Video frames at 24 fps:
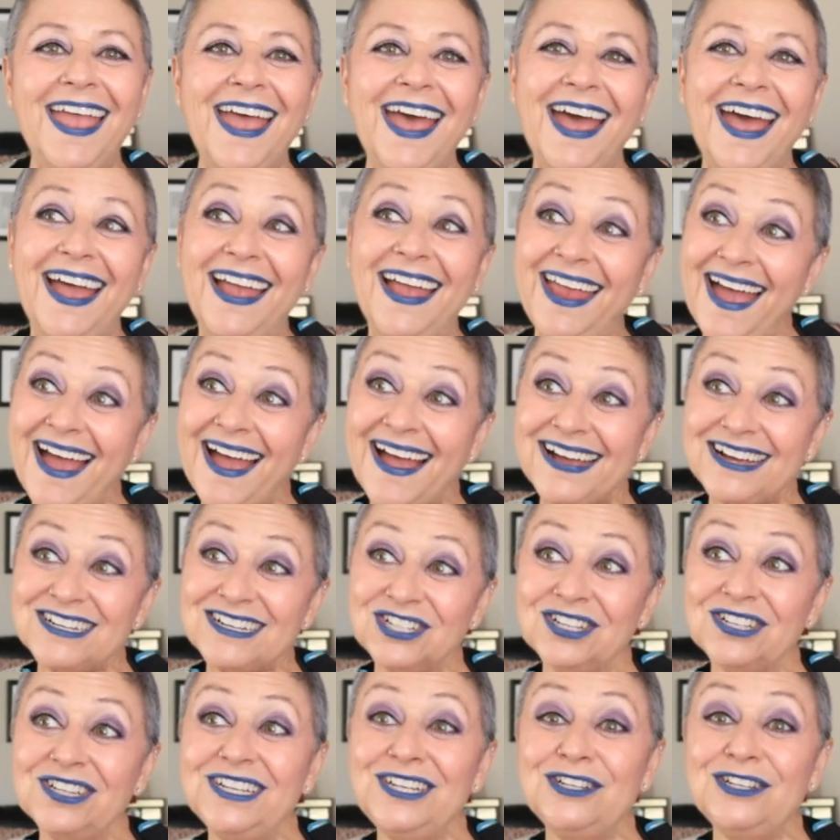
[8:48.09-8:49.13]
I
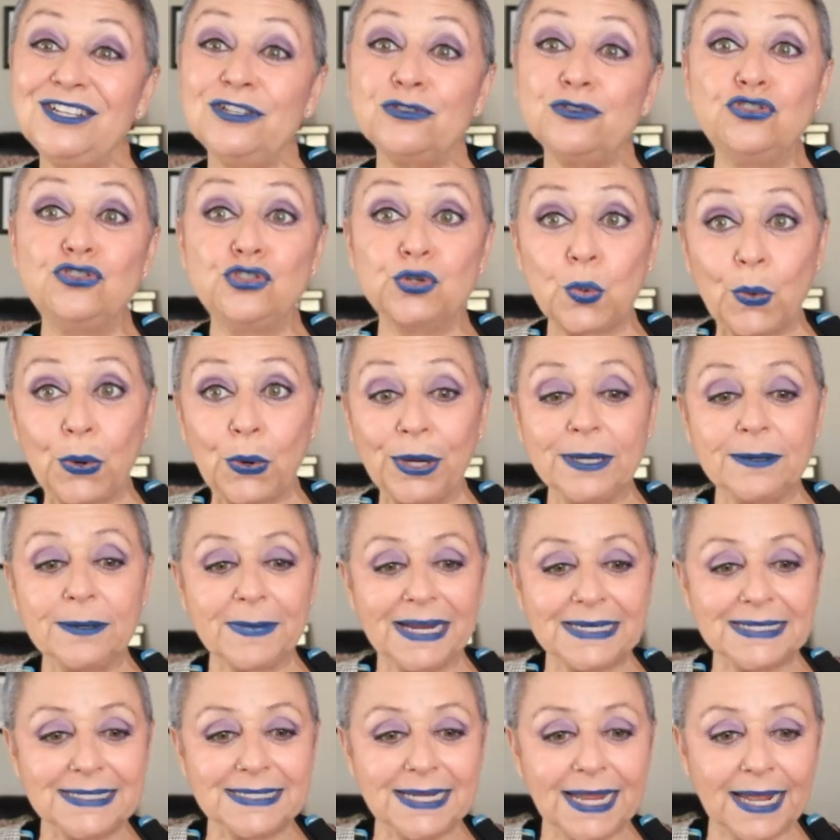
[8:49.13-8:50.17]
actually enjoyed
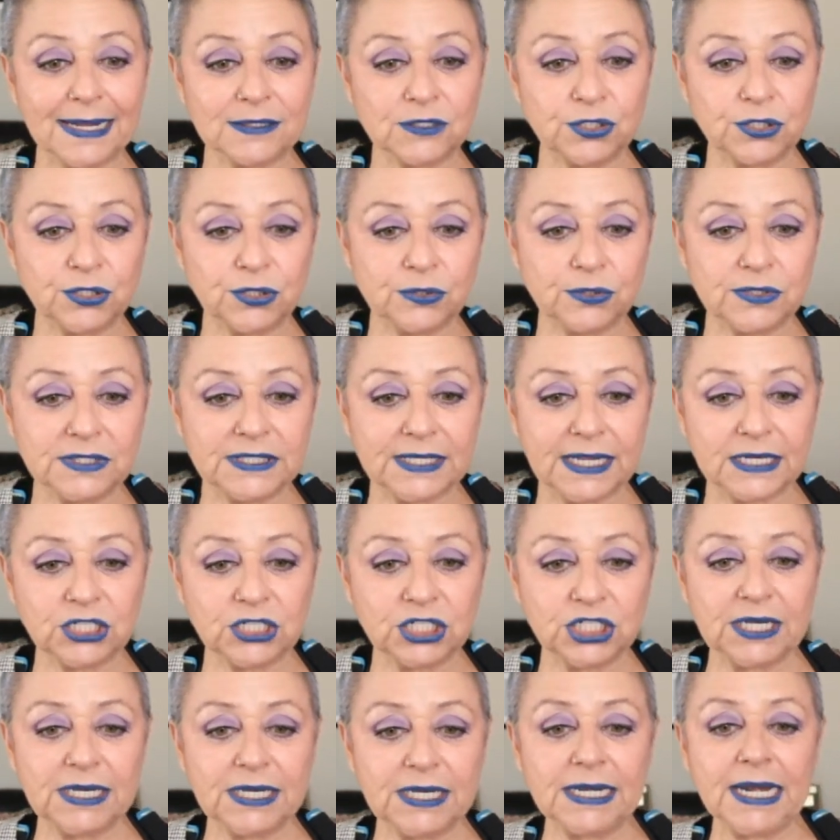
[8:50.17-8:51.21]
my tattoo
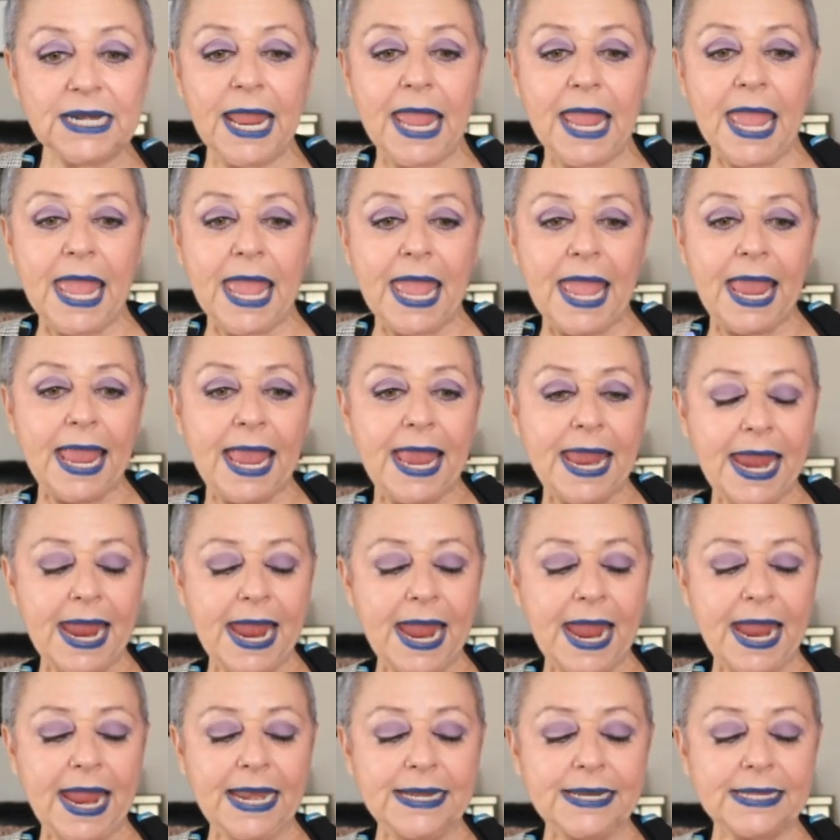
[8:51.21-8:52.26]
session
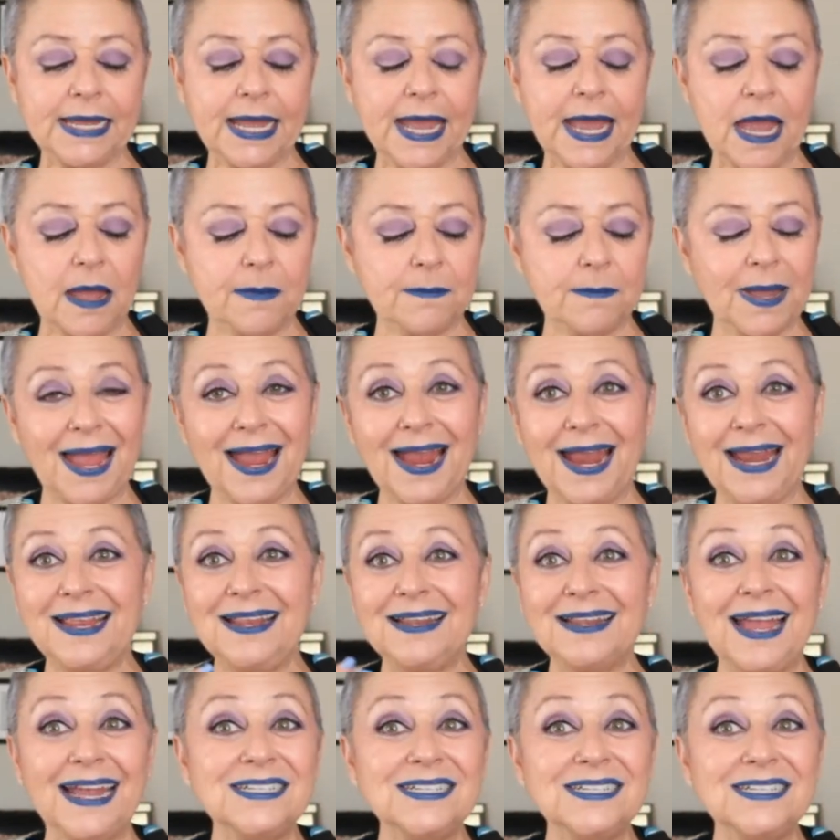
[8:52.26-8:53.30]
and um, I,
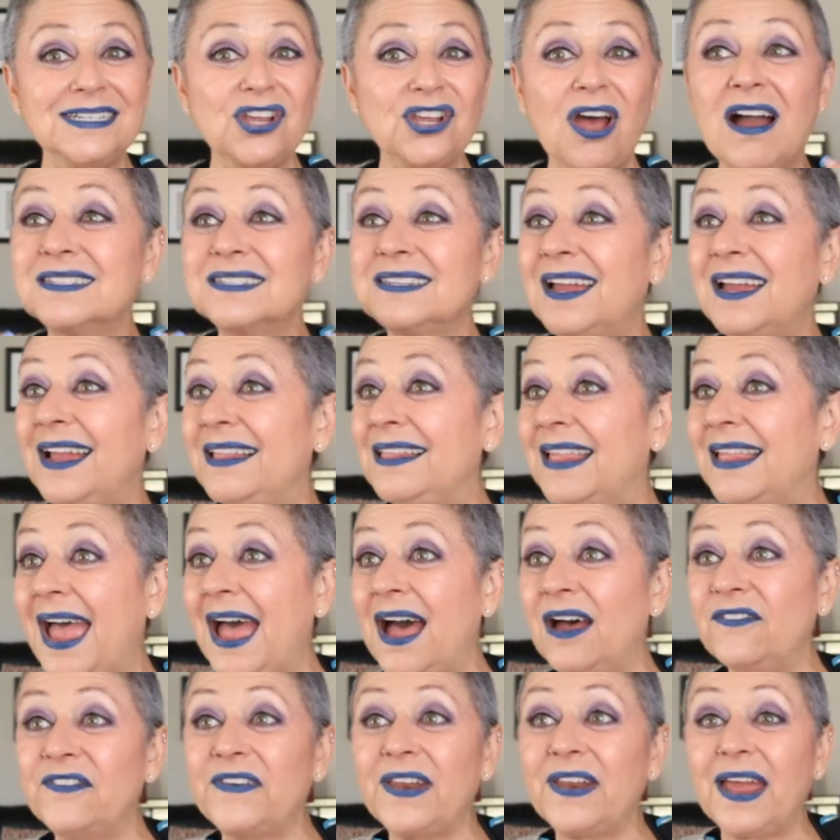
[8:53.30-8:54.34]
I talked, I
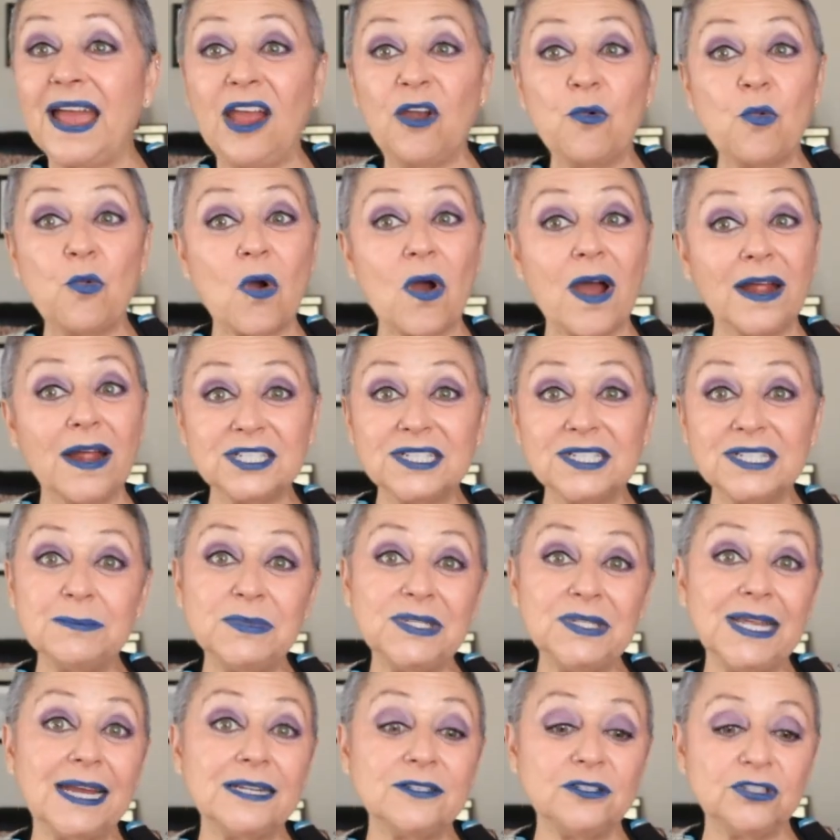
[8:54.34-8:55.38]
laughed, I watched him
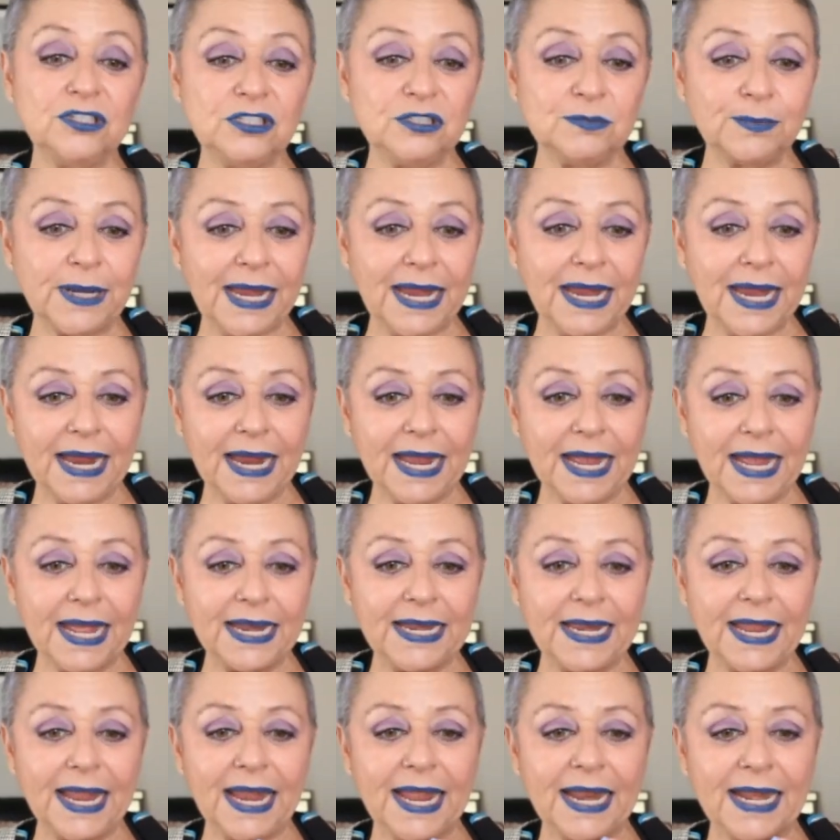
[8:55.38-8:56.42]
tattoo my
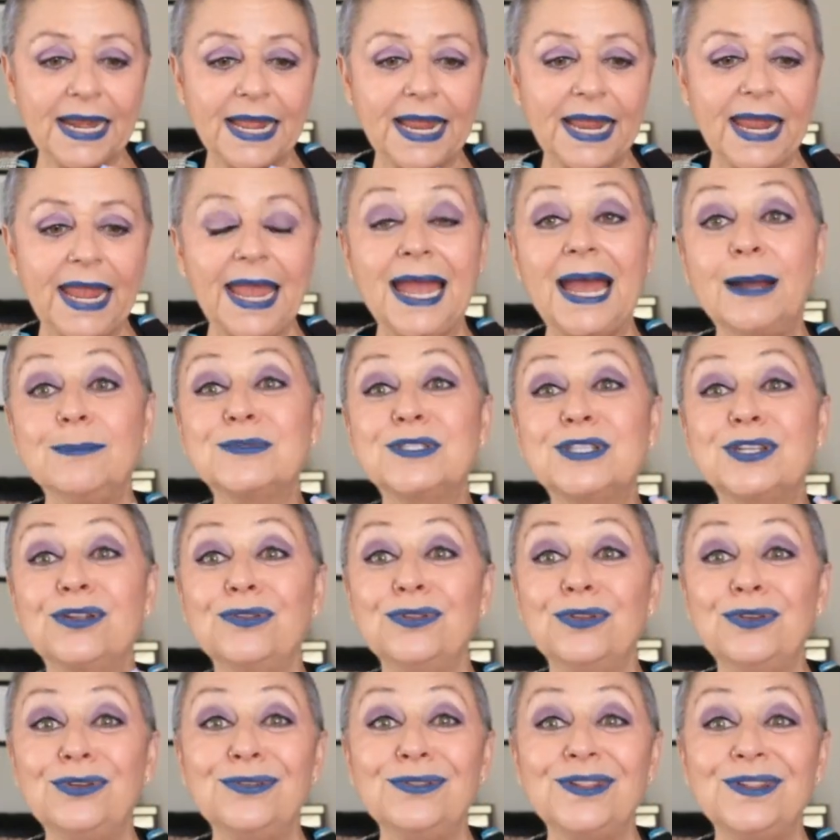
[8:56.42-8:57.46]
hand and I
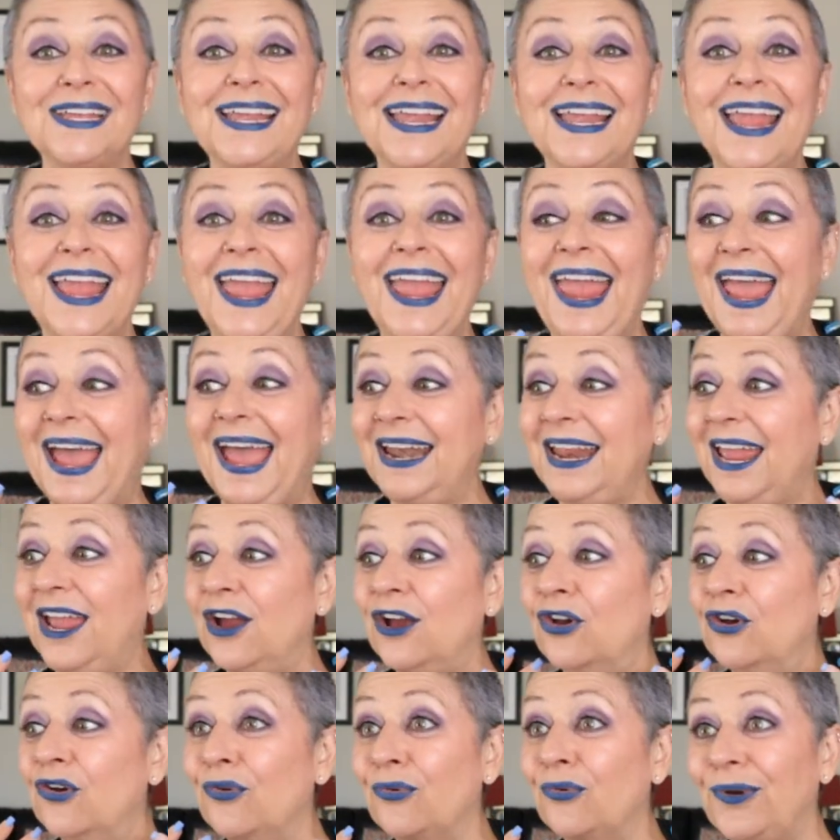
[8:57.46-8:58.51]
absolutely had a
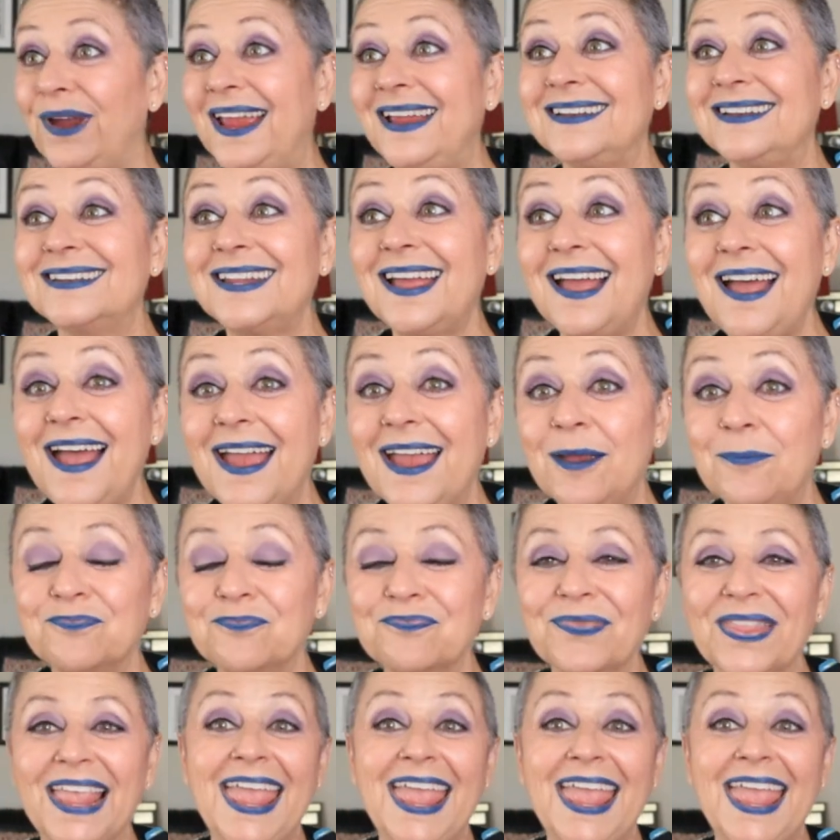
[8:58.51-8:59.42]
great time.